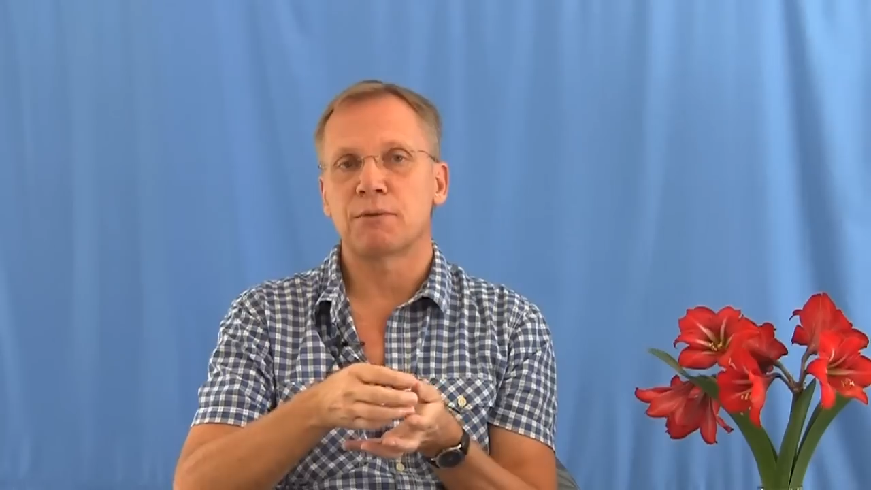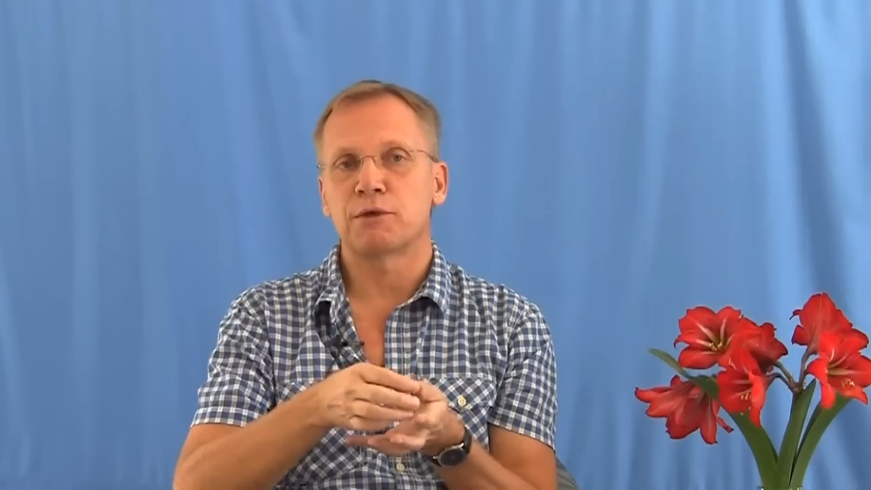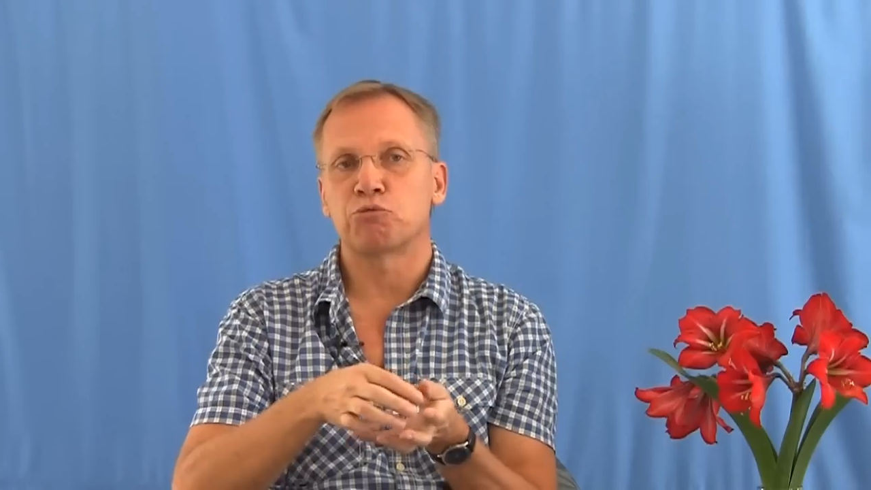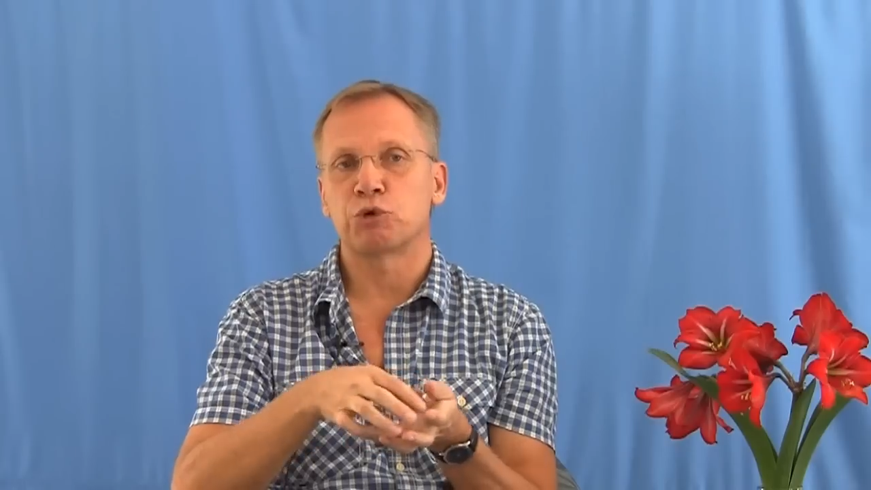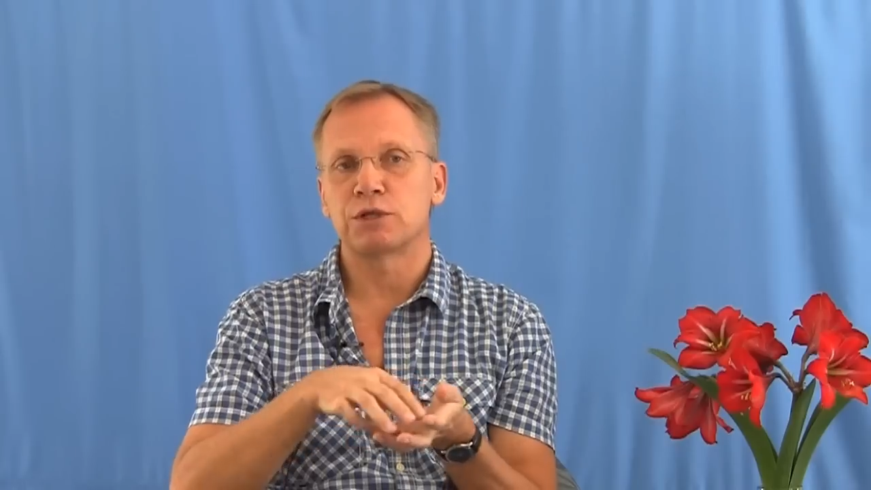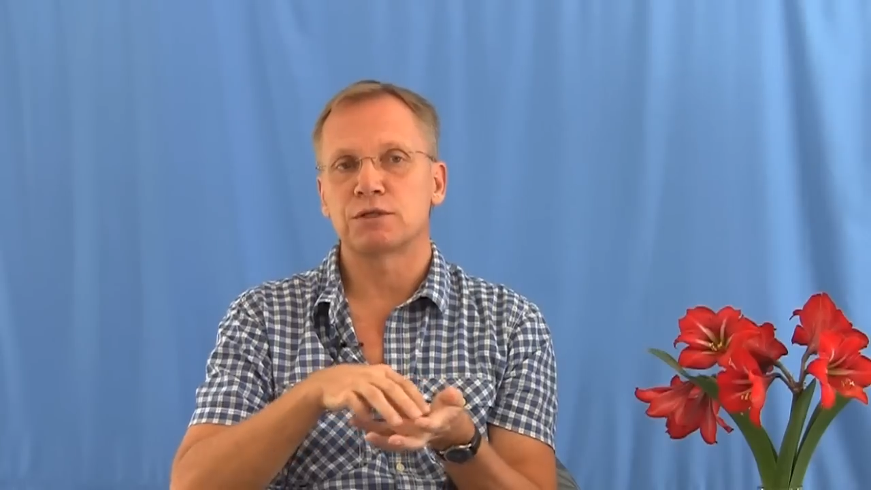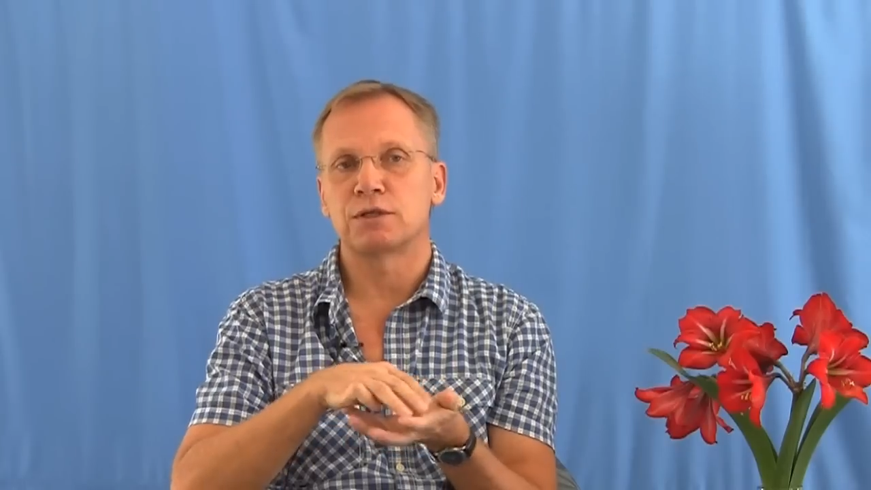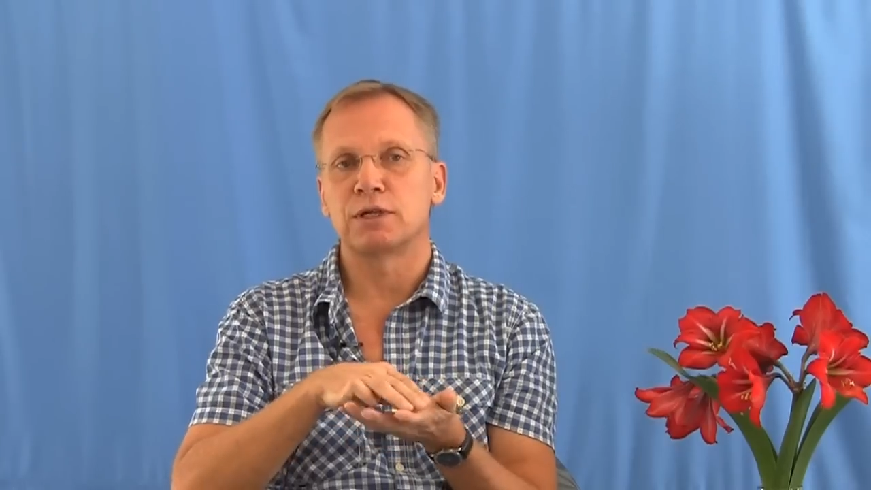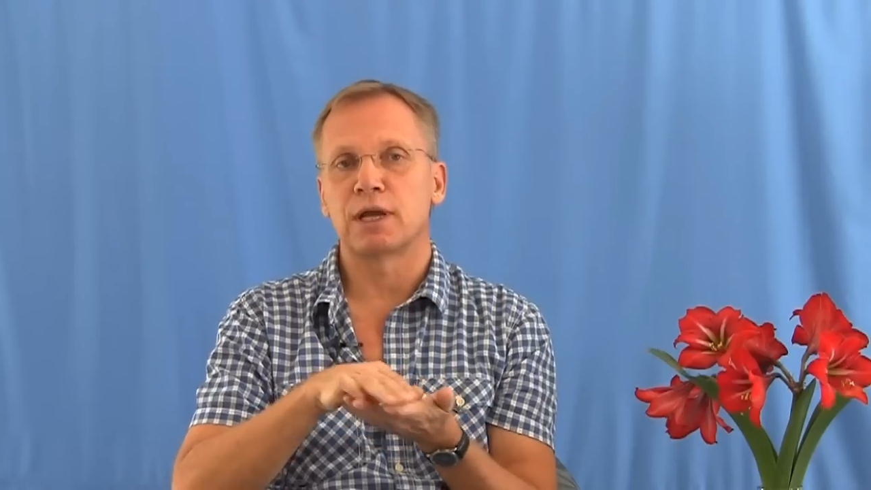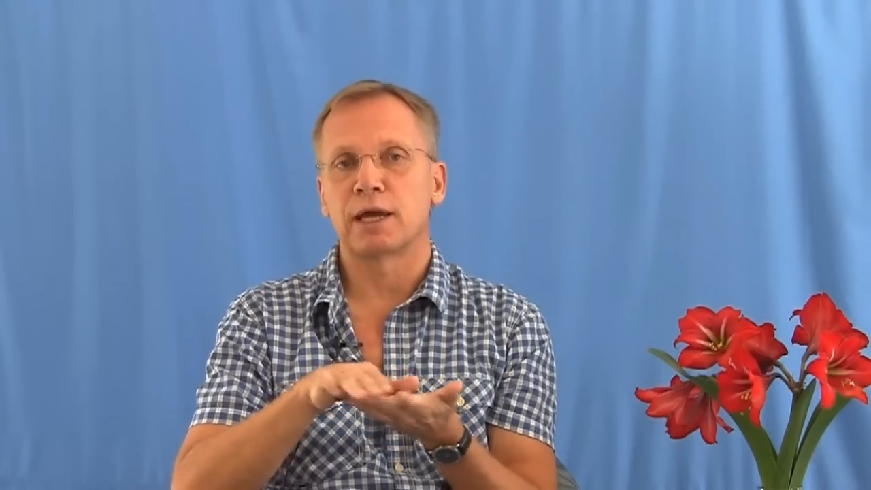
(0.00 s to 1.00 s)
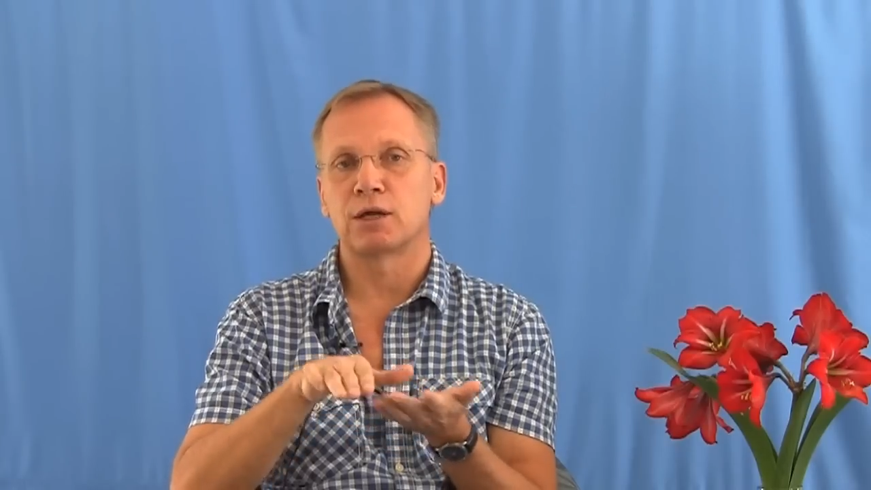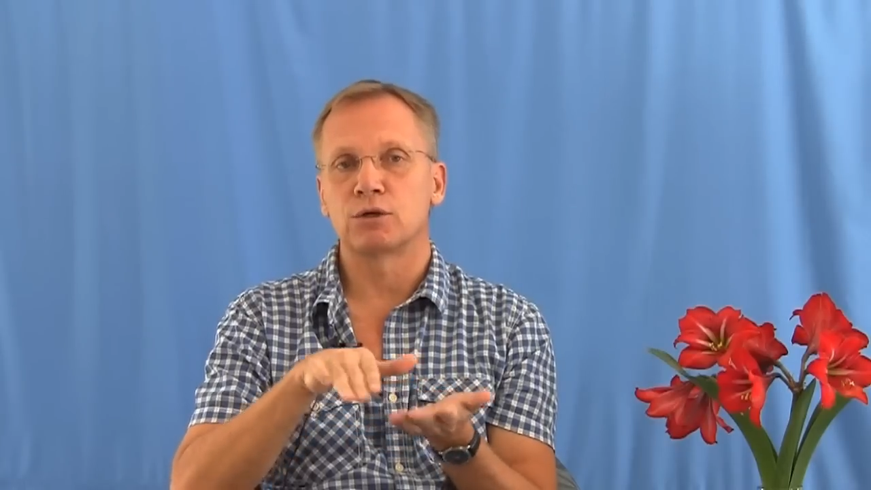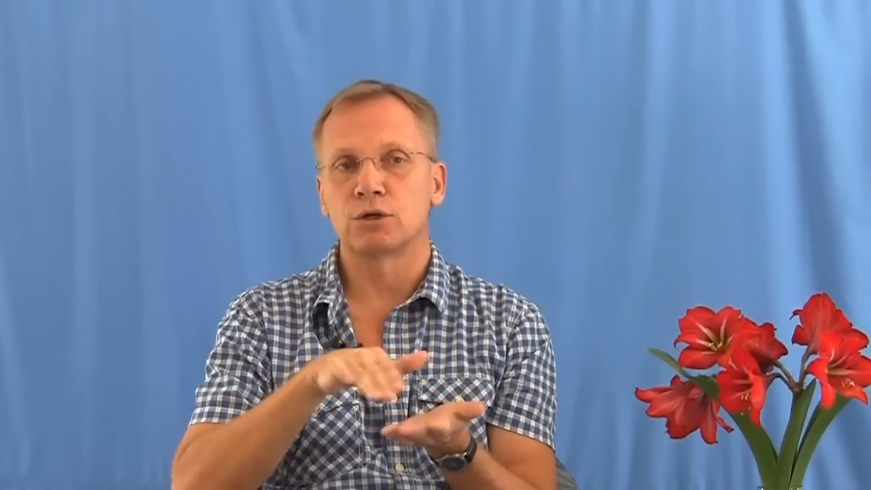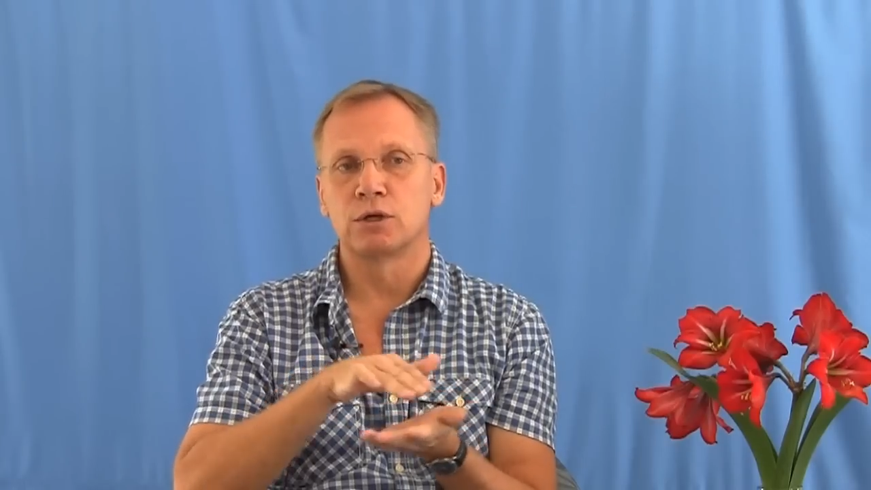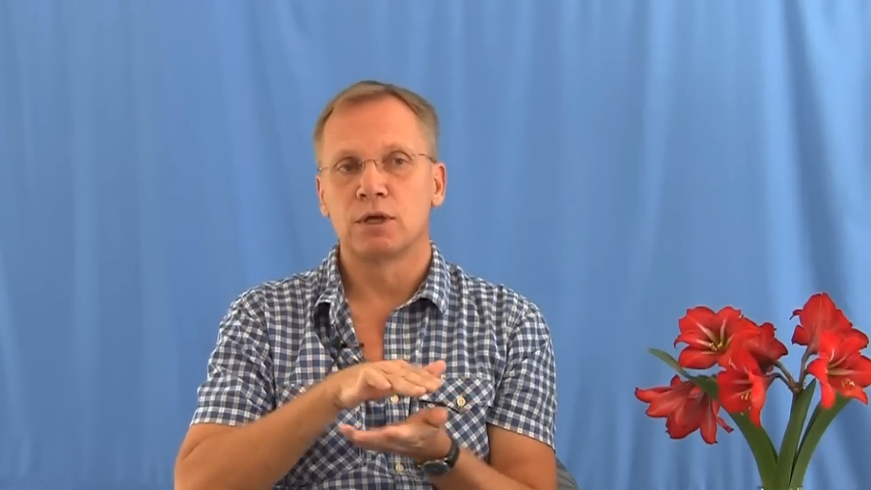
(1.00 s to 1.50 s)
something present in
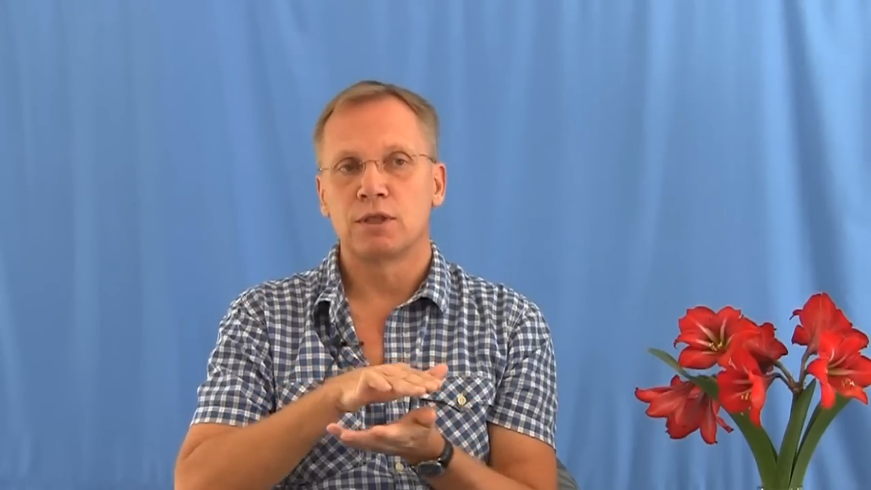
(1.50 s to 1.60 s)
anger